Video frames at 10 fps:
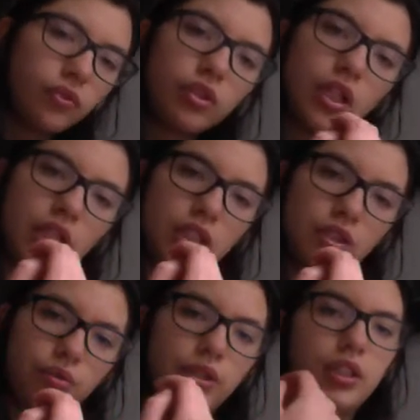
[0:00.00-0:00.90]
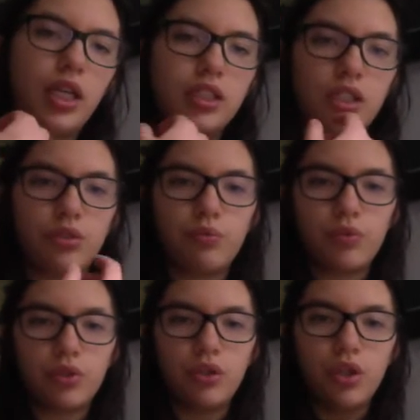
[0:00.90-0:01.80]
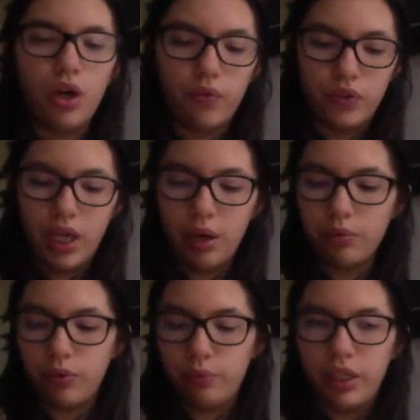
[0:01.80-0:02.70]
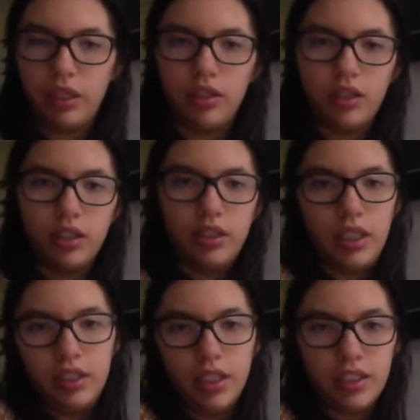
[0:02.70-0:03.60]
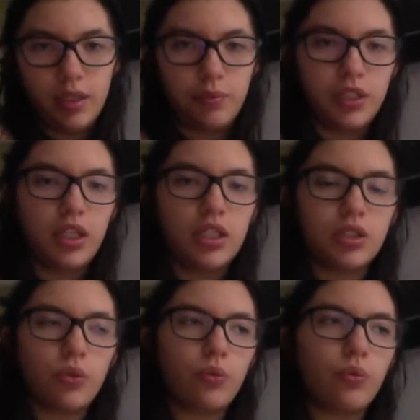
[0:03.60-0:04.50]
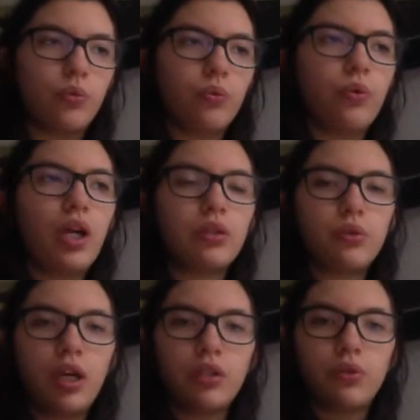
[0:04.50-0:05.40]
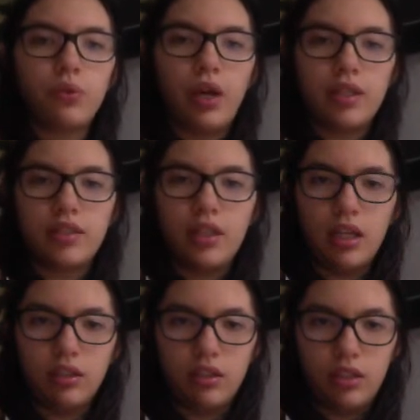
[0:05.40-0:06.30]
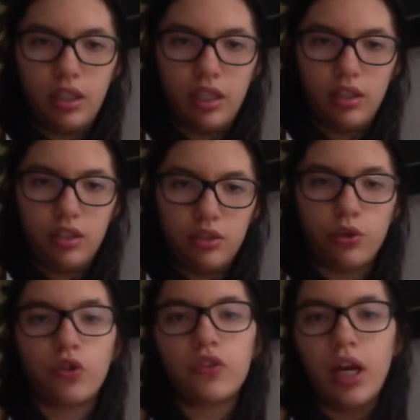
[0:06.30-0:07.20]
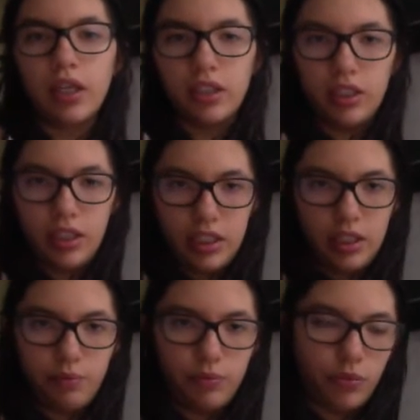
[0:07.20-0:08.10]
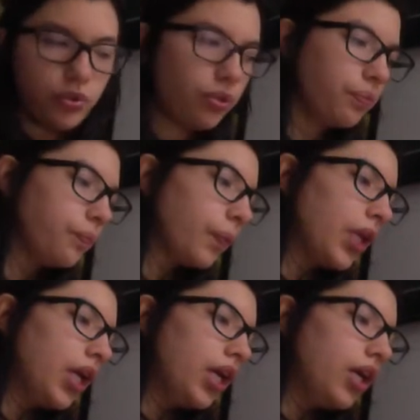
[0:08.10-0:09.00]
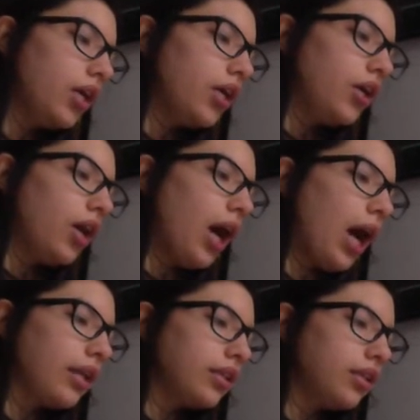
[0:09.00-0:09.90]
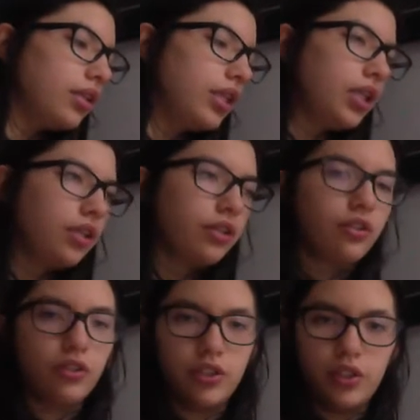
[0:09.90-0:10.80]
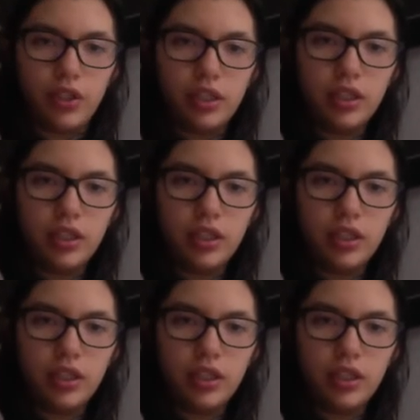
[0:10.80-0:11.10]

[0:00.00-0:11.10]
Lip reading: the extensor muscle of the arm would be the triceps. So we are trying to contract the triceps muscle. And the Golgi organ